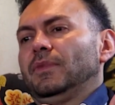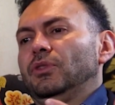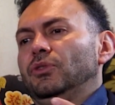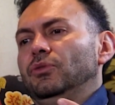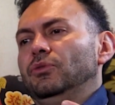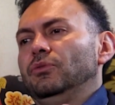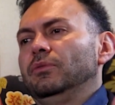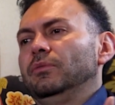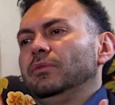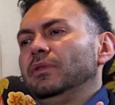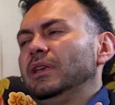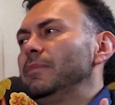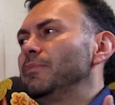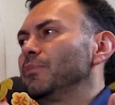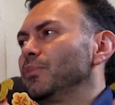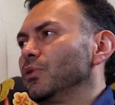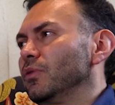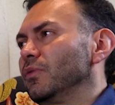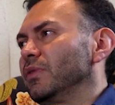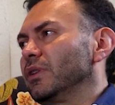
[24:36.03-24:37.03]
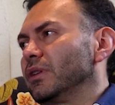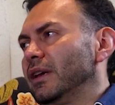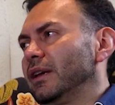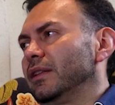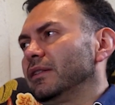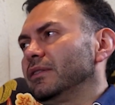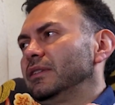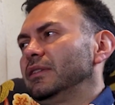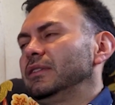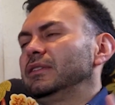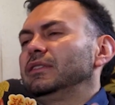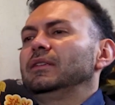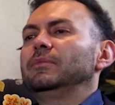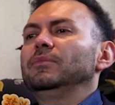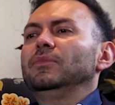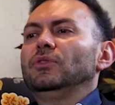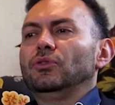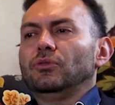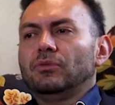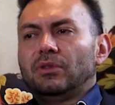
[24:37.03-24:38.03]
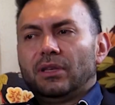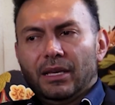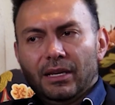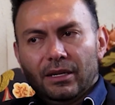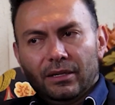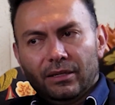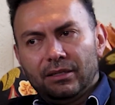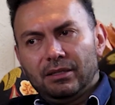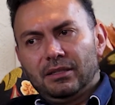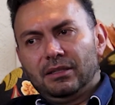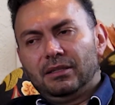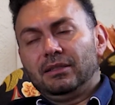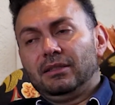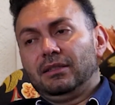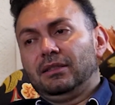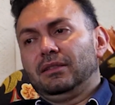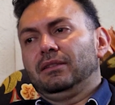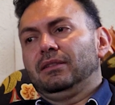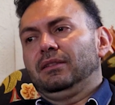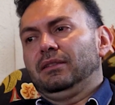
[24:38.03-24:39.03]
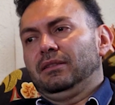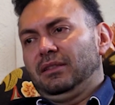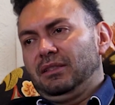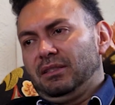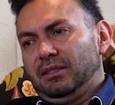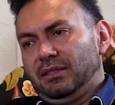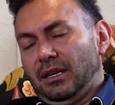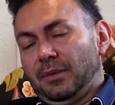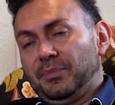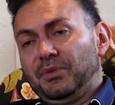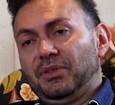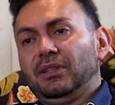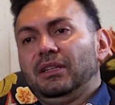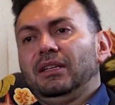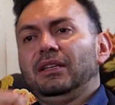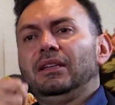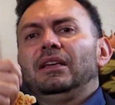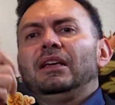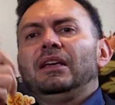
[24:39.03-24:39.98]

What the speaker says: to improve their health system, you get this subsidy.